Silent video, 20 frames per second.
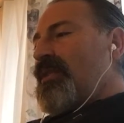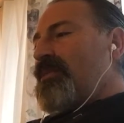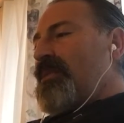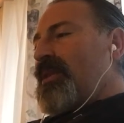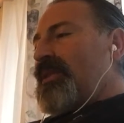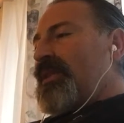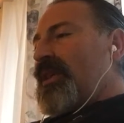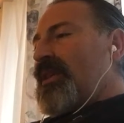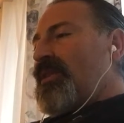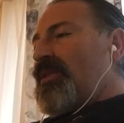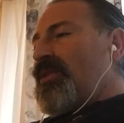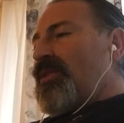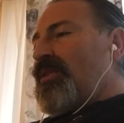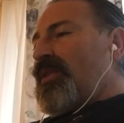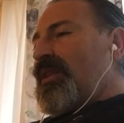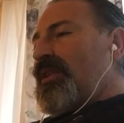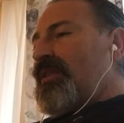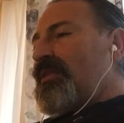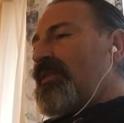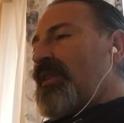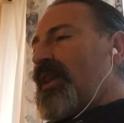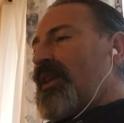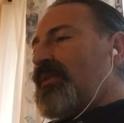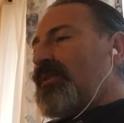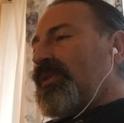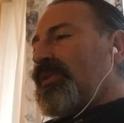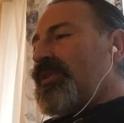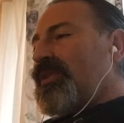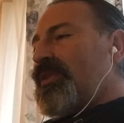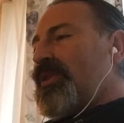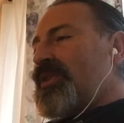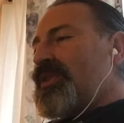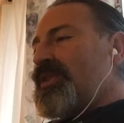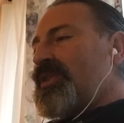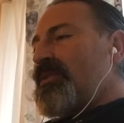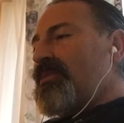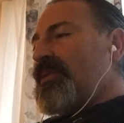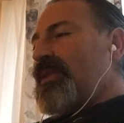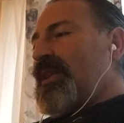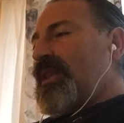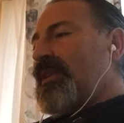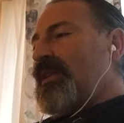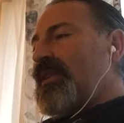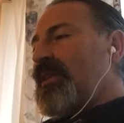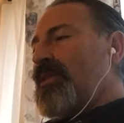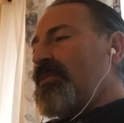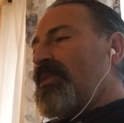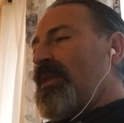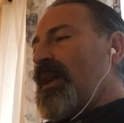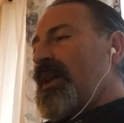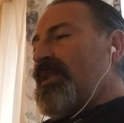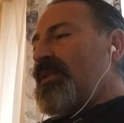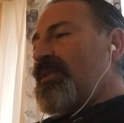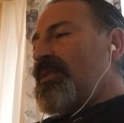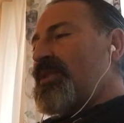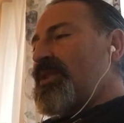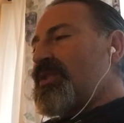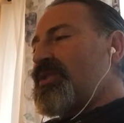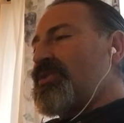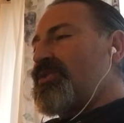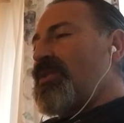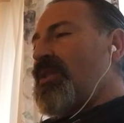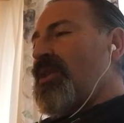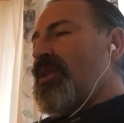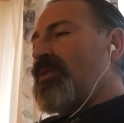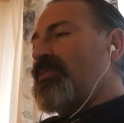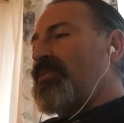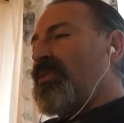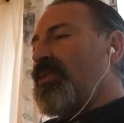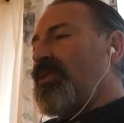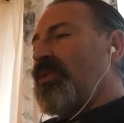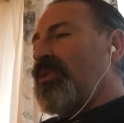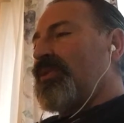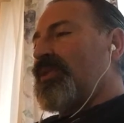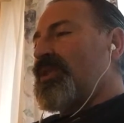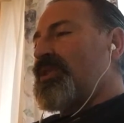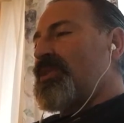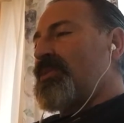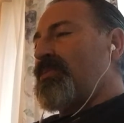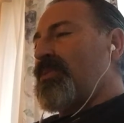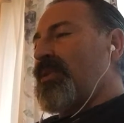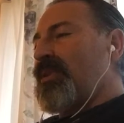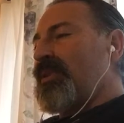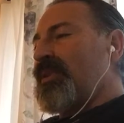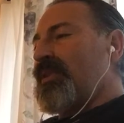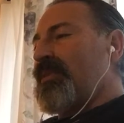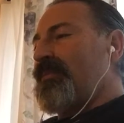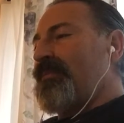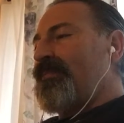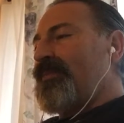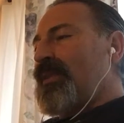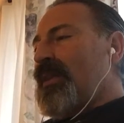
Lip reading: but they know that the vine will nourish them, and that nearby there is a strong pole to support them.